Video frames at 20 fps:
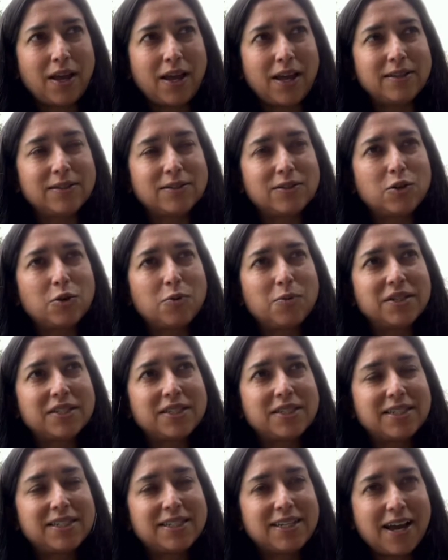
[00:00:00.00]
and so
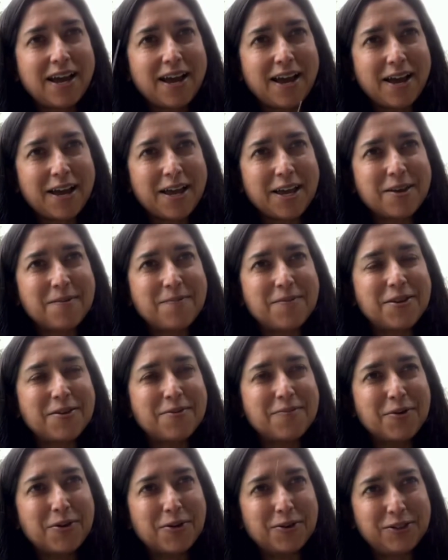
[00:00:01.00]
much time and
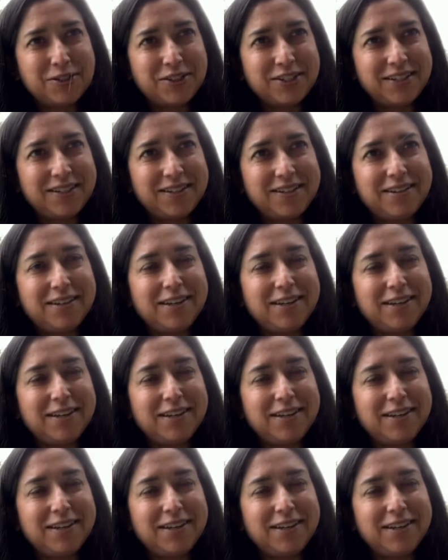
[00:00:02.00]
emotion